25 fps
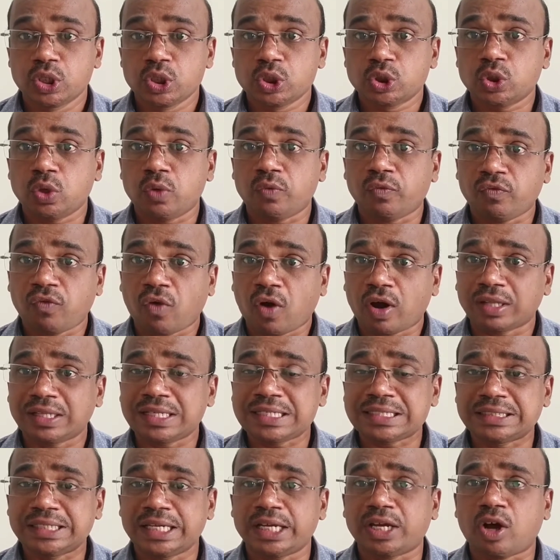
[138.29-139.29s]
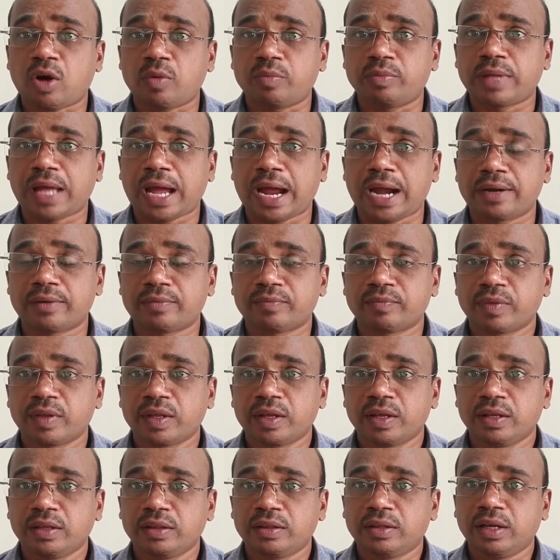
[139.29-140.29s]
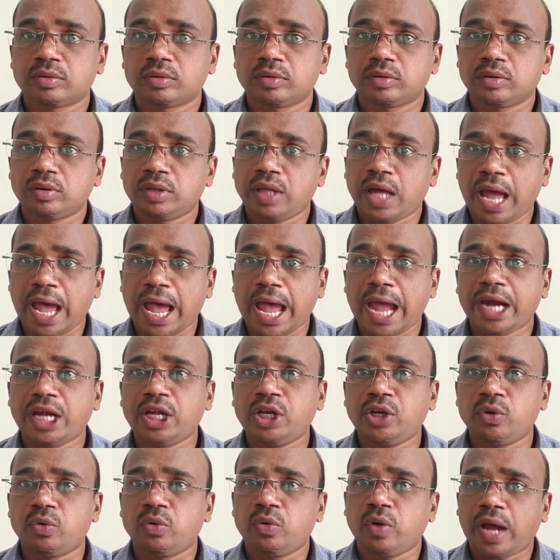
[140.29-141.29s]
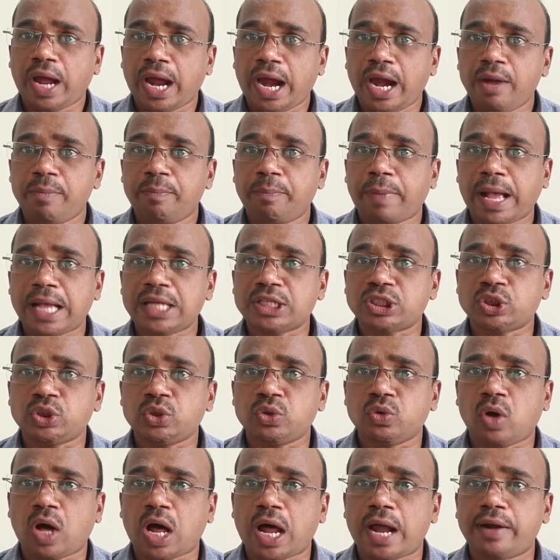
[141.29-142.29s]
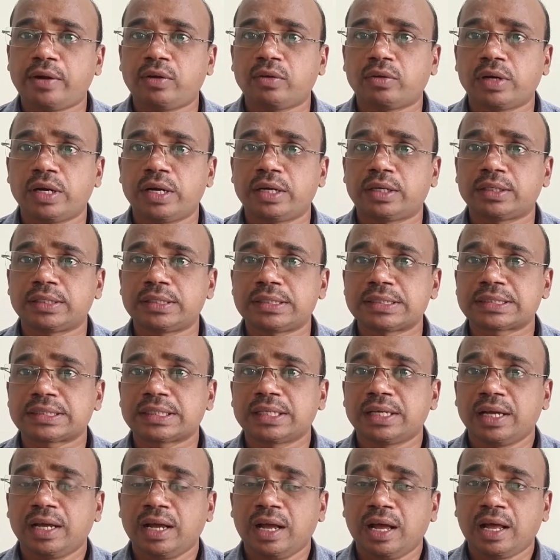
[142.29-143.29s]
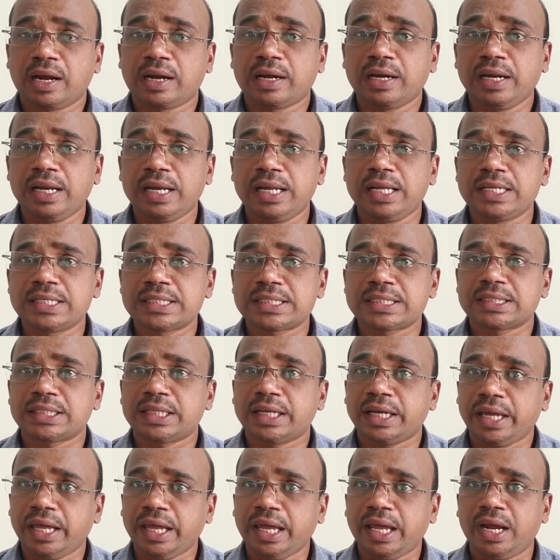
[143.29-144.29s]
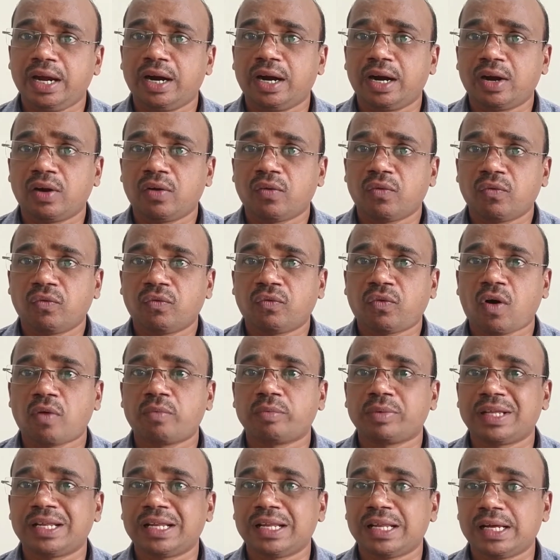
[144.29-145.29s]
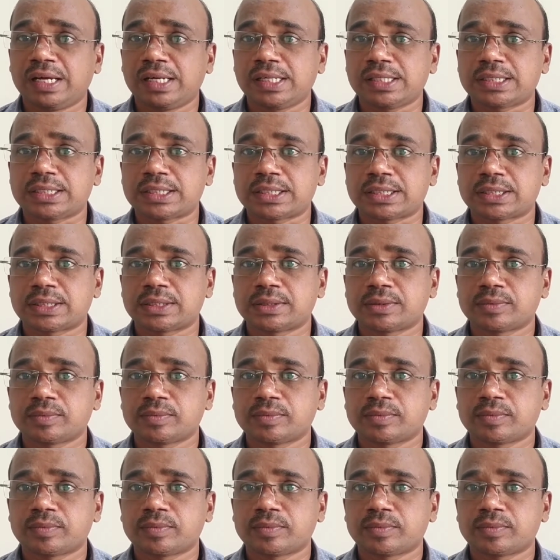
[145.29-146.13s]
So for the sake of that, the active and passive articulators release the air from the lungs.